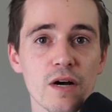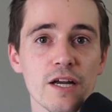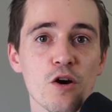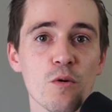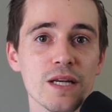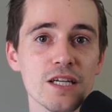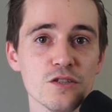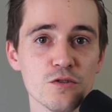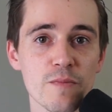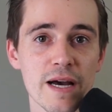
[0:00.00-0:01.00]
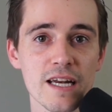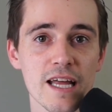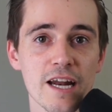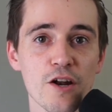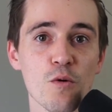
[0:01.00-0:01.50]
I know what we need to do about it,
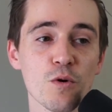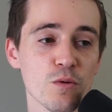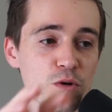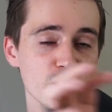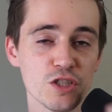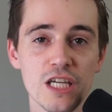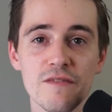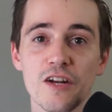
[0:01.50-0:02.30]
and I know what you want to achieve,